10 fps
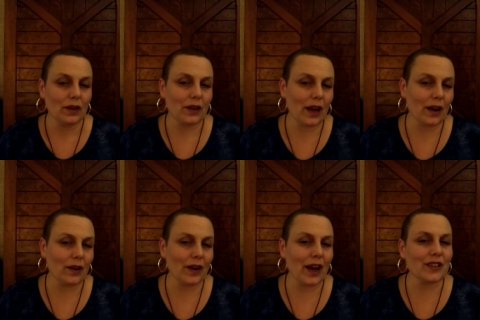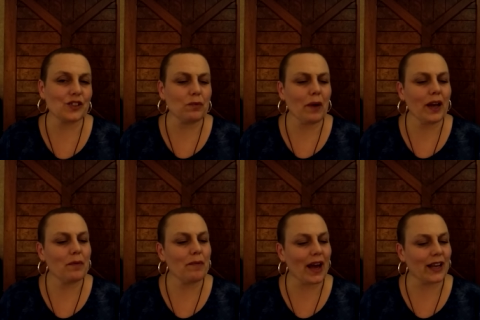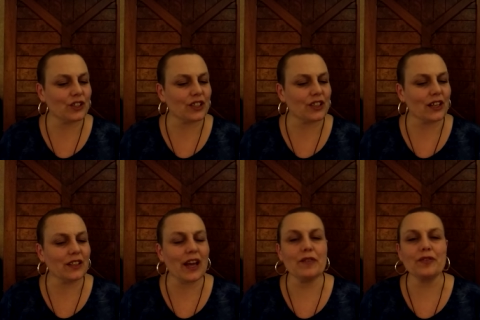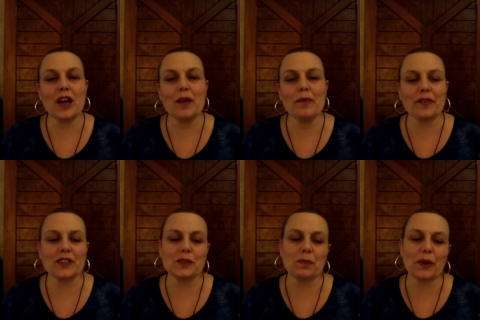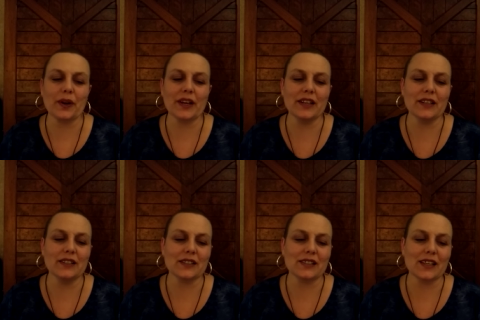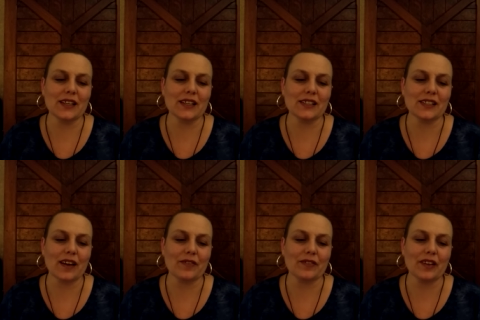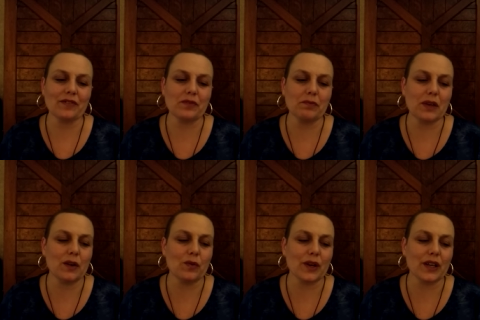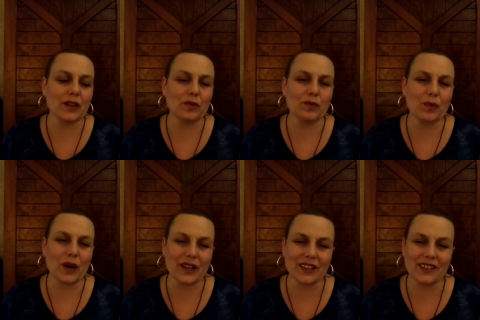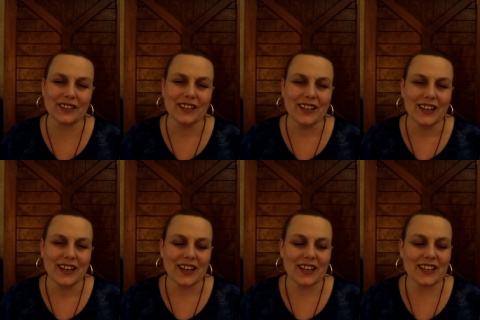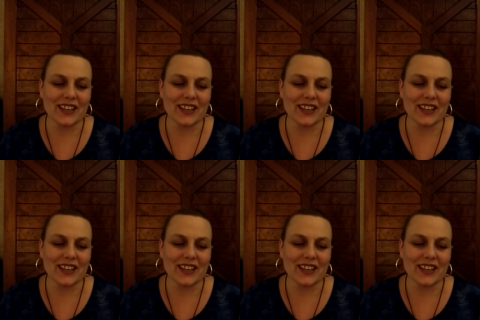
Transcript: Now, as you might imagine, a lifetime of experiences have left me with, well, a